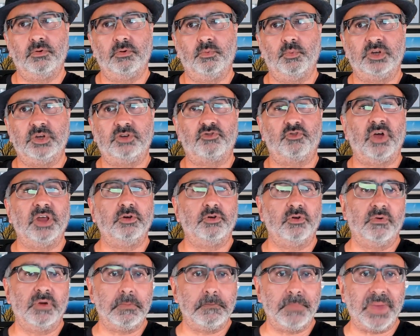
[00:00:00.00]
we're trying to
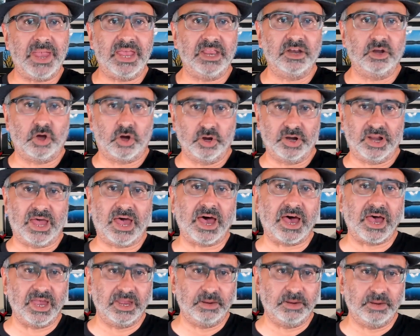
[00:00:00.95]
remain on
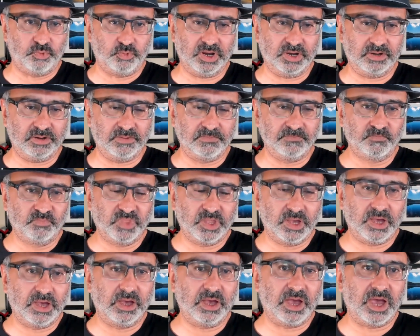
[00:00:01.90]
hybrid
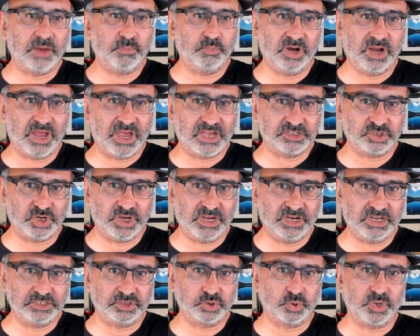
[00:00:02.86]
Azure
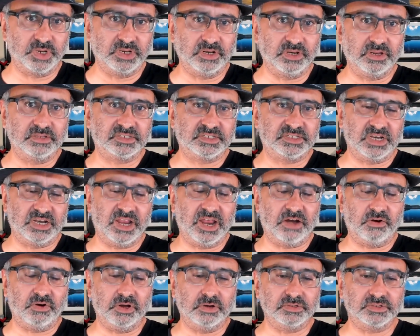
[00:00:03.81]
AD join
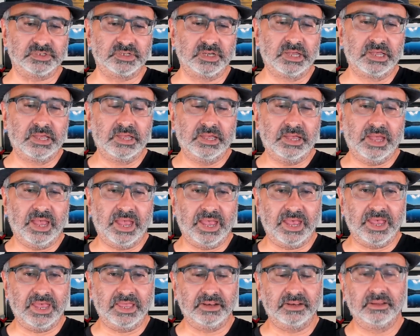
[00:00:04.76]
scenarios.
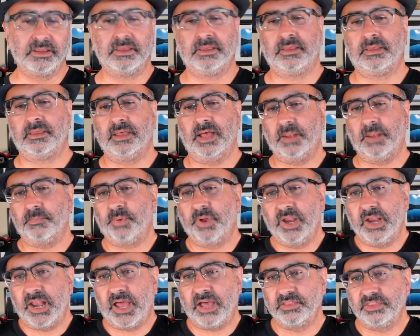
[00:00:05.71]
And I'll put
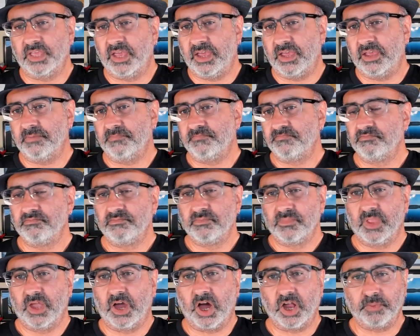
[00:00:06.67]
it out there,
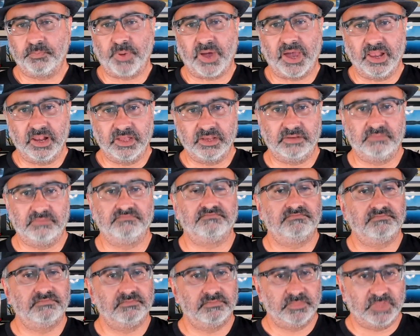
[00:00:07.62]
autopilot
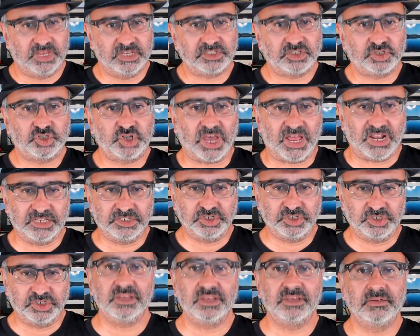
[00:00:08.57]
is
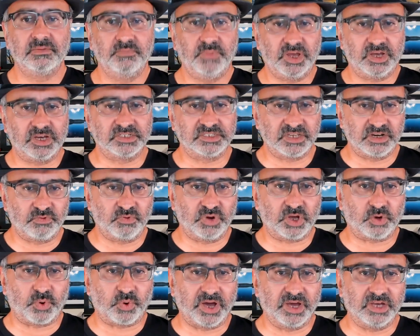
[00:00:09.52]
challenging because it
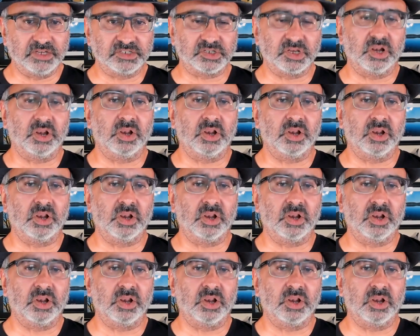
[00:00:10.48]
requires a